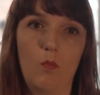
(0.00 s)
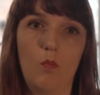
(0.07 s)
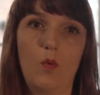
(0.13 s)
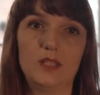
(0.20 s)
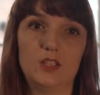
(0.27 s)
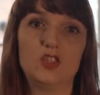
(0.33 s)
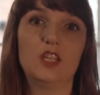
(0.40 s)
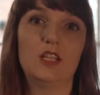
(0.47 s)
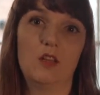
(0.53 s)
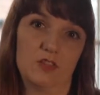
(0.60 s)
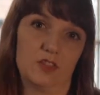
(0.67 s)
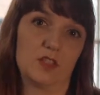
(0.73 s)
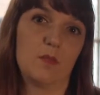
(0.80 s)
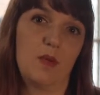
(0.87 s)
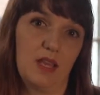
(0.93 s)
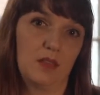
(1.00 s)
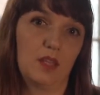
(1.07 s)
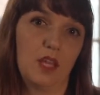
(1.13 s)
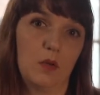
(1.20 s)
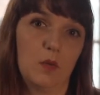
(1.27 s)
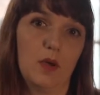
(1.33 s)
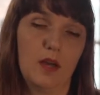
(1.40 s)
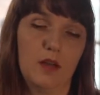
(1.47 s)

when she lost Matthew, her